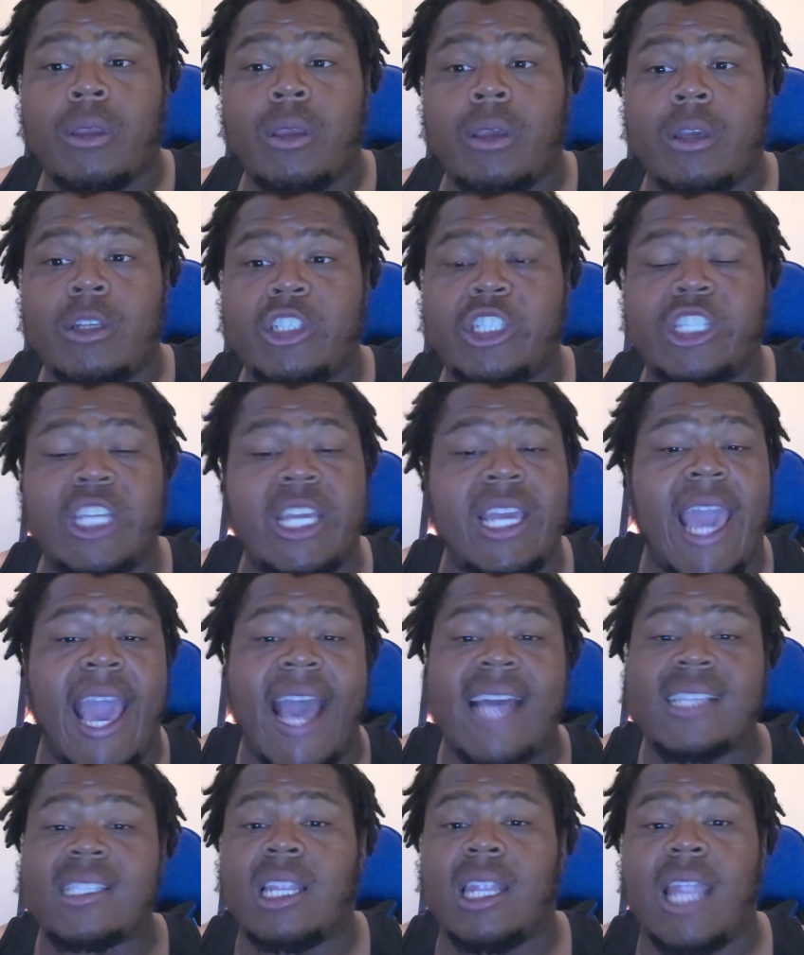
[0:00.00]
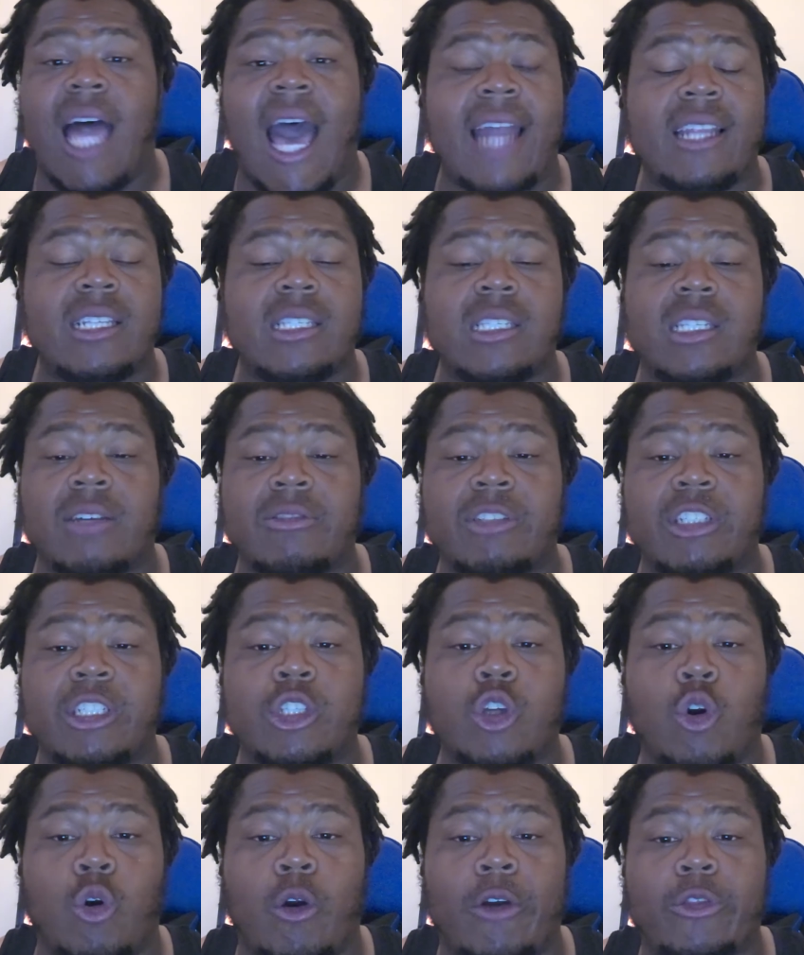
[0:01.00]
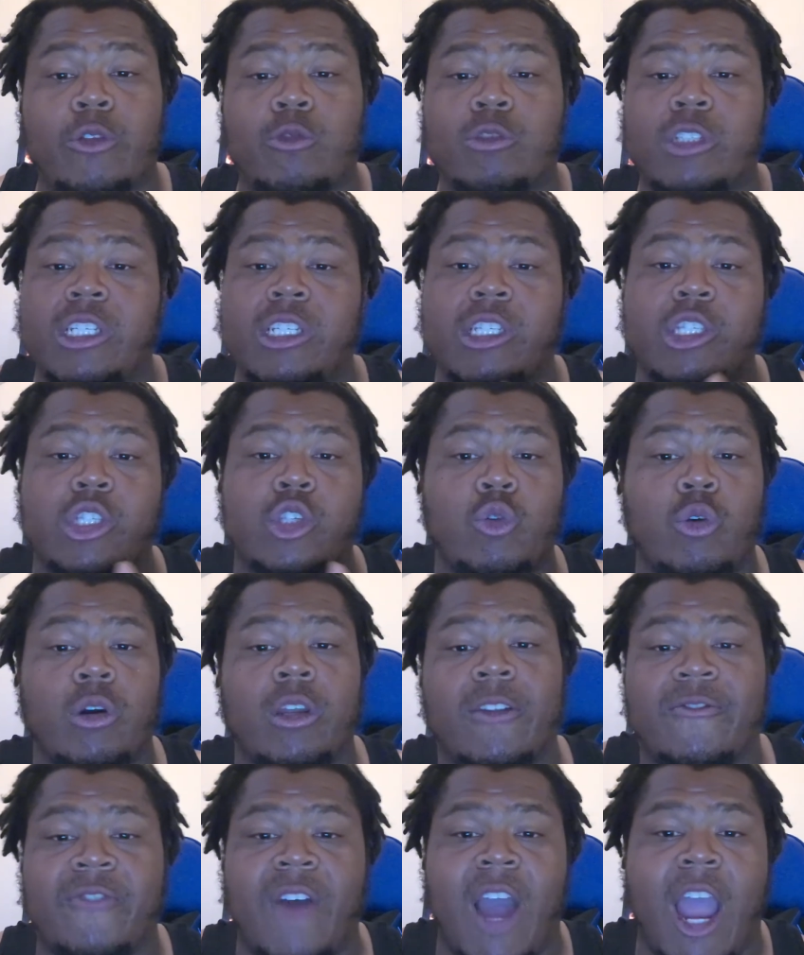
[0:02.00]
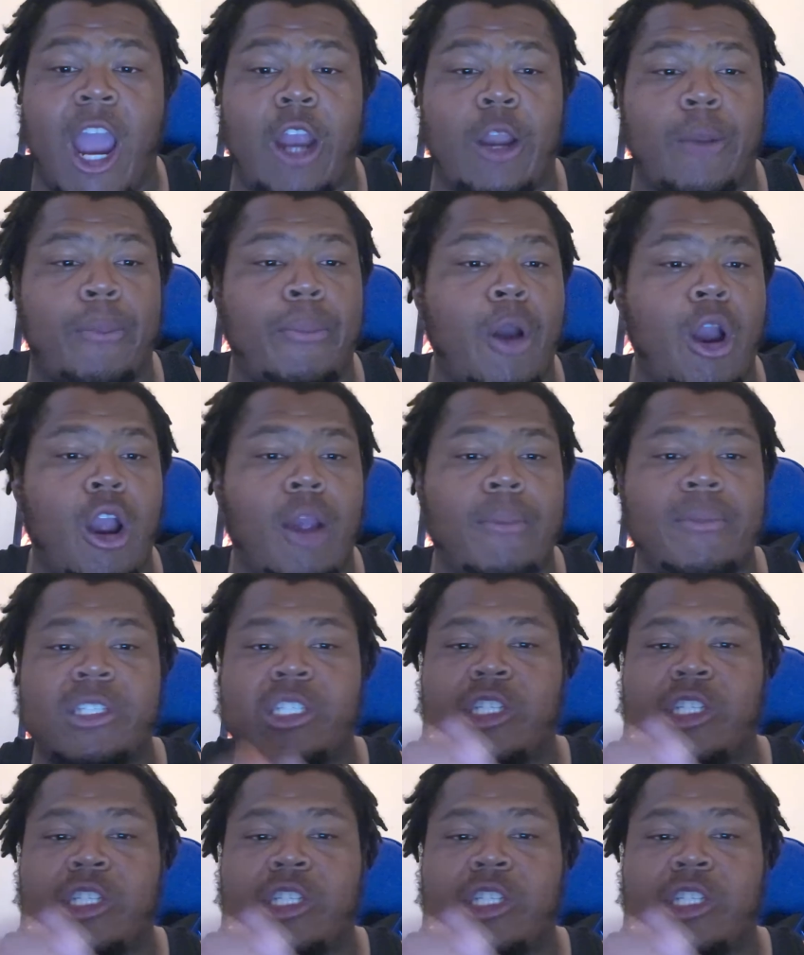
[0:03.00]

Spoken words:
she has a lot of stuff she's going through. She's suing the fire department.